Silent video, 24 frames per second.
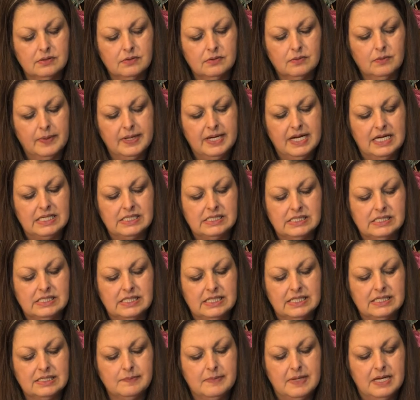Well, we got
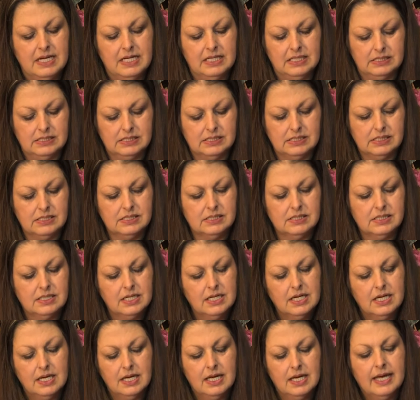6 minutes.
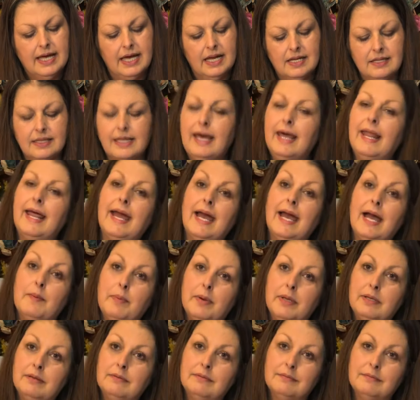How did that happen?